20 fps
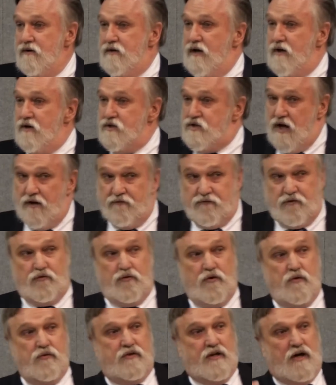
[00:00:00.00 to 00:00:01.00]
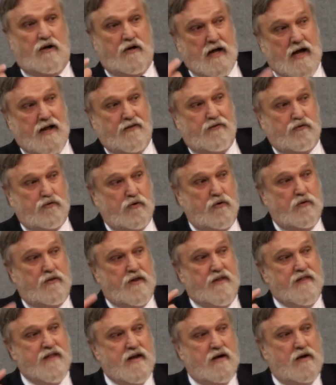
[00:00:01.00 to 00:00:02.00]
Tell yourself the truth, tell God the
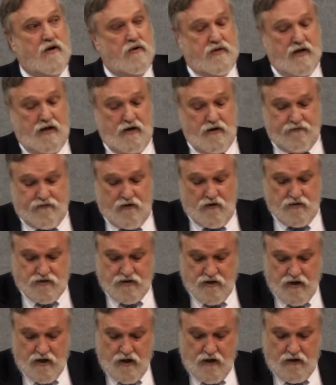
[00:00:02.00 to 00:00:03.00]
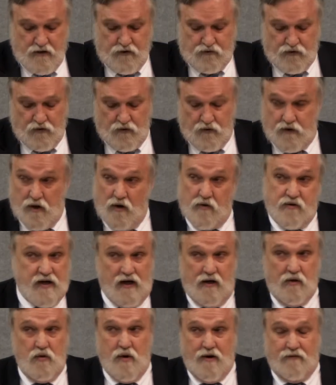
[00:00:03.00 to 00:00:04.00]
truth, and then go tell your folks the truth. Go
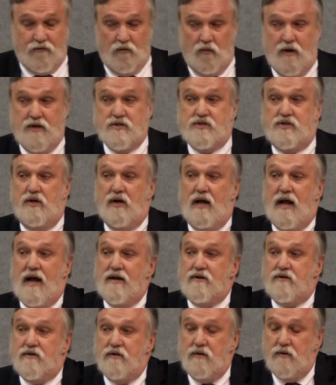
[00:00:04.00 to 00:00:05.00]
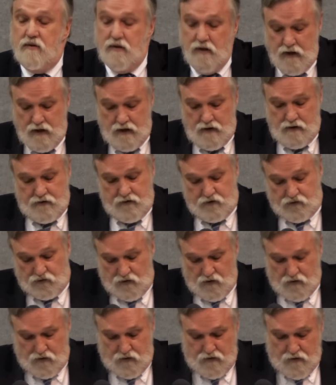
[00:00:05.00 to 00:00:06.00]
tell whoever it was you lied to the
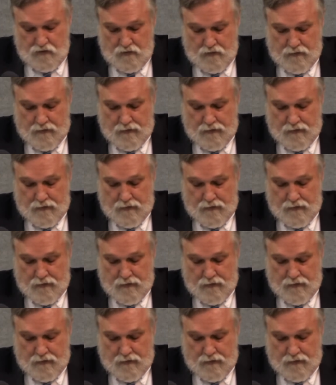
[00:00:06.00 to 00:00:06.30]
truth.